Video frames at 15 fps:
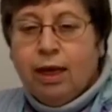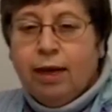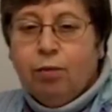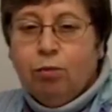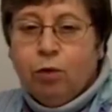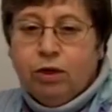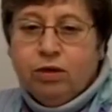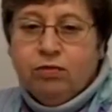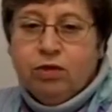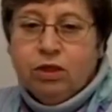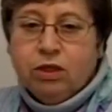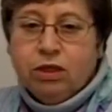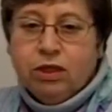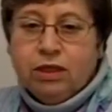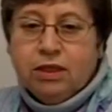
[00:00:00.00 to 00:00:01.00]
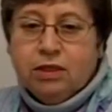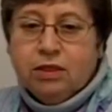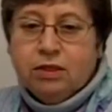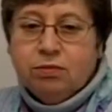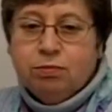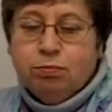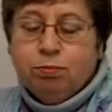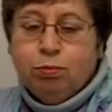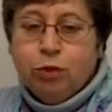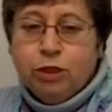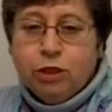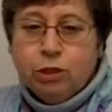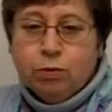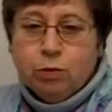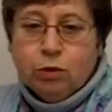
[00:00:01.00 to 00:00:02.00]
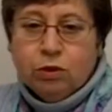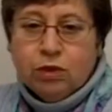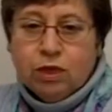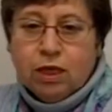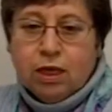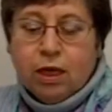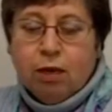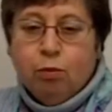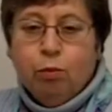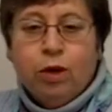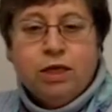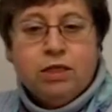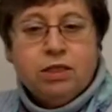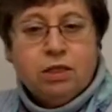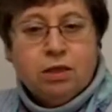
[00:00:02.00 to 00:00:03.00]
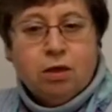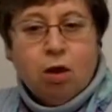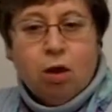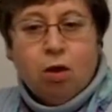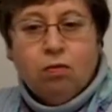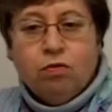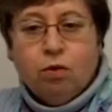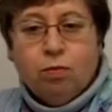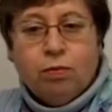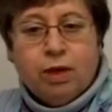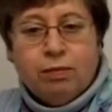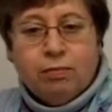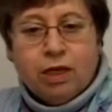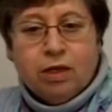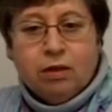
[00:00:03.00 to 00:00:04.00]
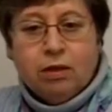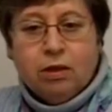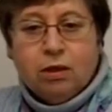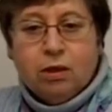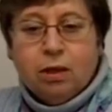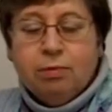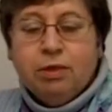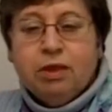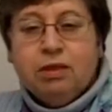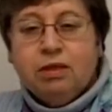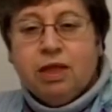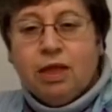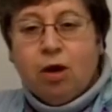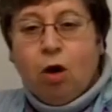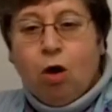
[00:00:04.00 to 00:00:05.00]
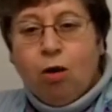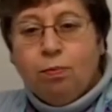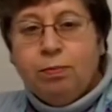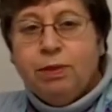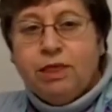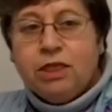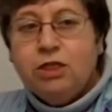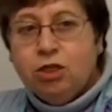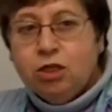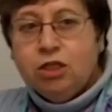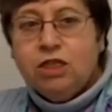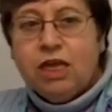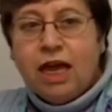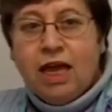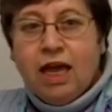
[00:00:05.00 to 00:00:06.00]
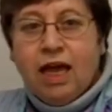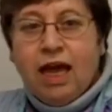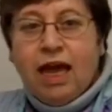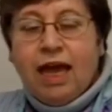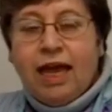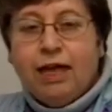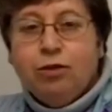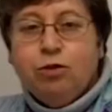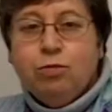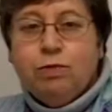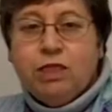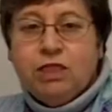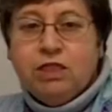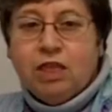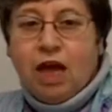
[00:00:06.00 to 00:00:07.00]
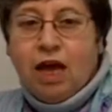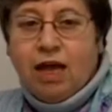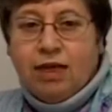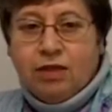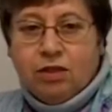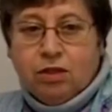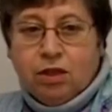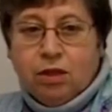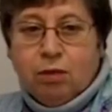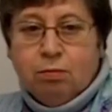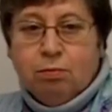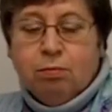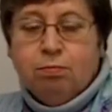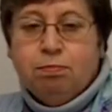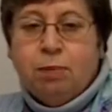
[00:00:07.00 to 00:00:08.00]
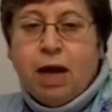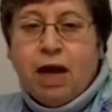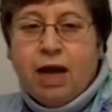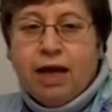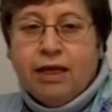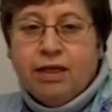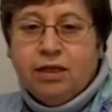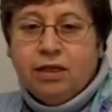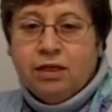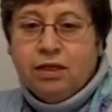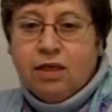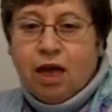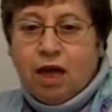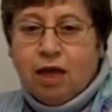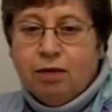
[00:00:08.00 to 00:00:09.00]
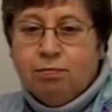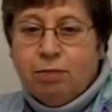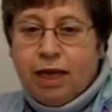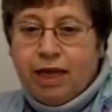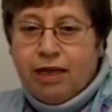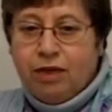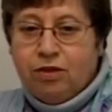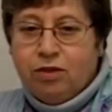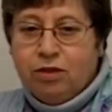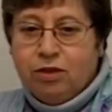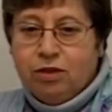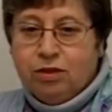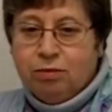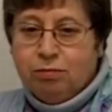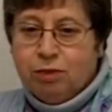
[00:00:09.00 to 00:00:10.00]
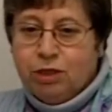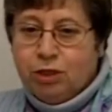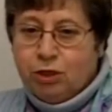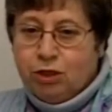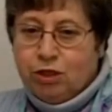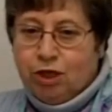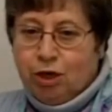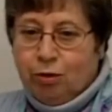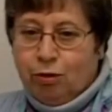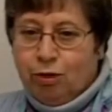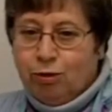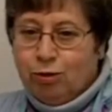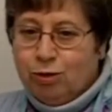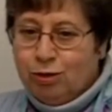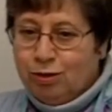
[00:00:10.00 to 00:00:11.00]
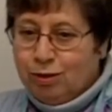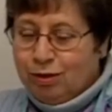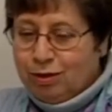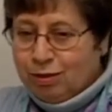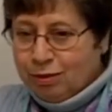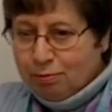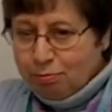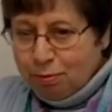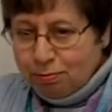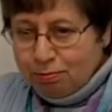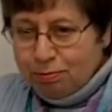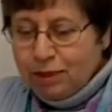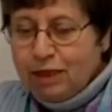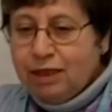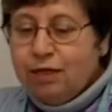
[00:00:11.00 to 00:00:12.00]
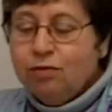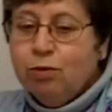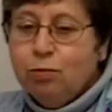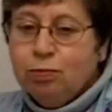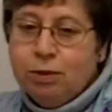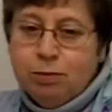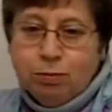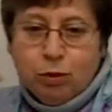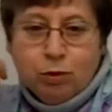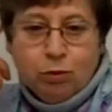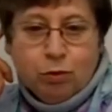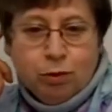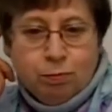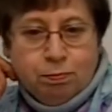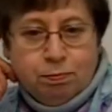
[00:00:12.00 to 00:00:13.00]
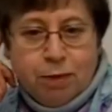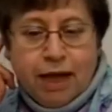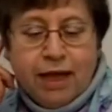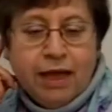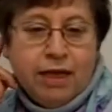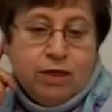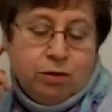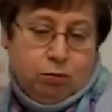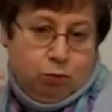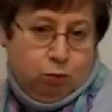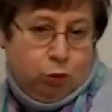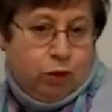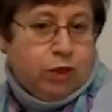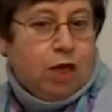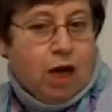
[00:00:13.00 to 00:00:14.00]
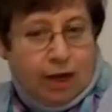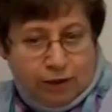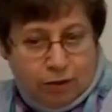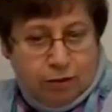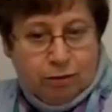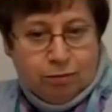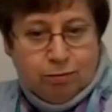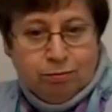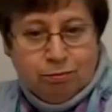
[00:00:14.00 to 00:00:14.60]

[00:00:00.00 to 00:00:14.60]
and one of the league's principles uh, was that all vote by mail, that all petitions had to be signed by non-paid petition carriers. Any of the people who were paid were not,